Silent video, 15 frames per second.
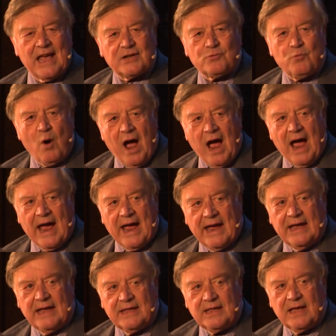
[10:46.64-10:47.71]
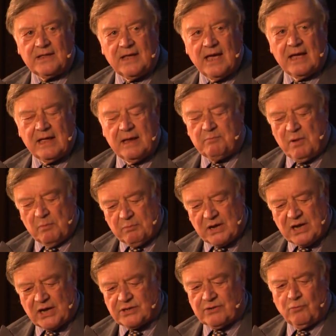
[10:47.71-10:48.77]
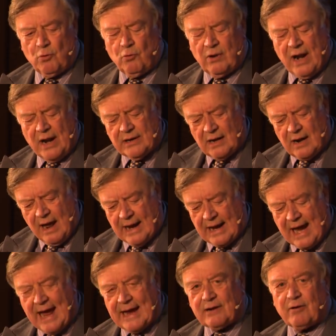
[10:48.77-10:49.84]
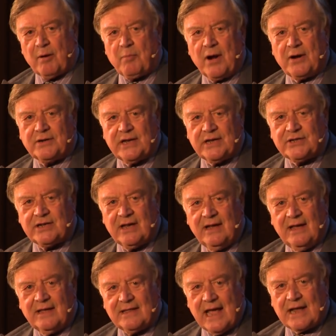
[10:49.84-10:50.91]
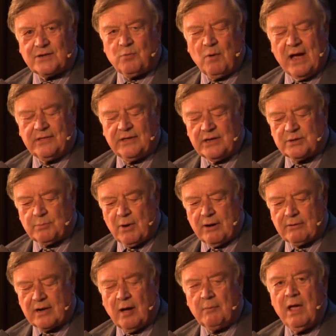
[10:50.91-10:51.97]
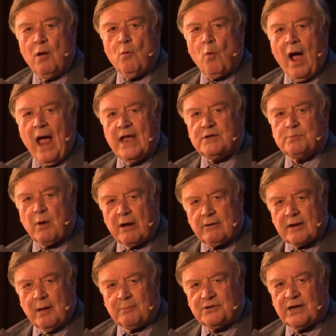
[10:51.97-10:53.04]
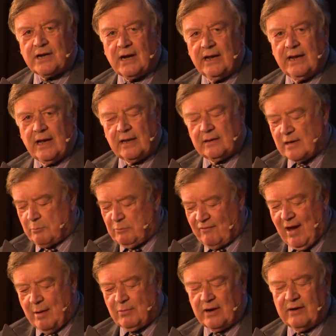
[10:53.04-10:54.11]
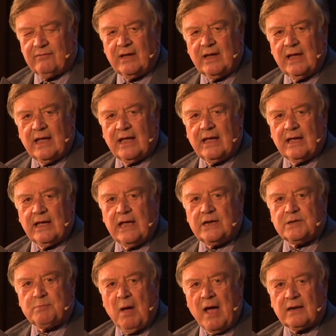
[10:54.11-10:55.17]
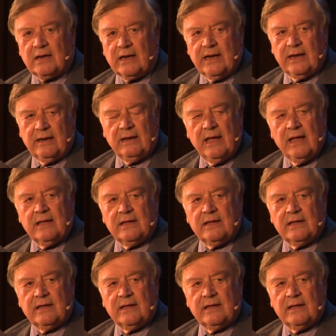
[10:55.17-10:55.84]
that's why, because of all underlying angry protest, that's why things are broken up. Why it's broken up particularly, I'll be very brief, it's partly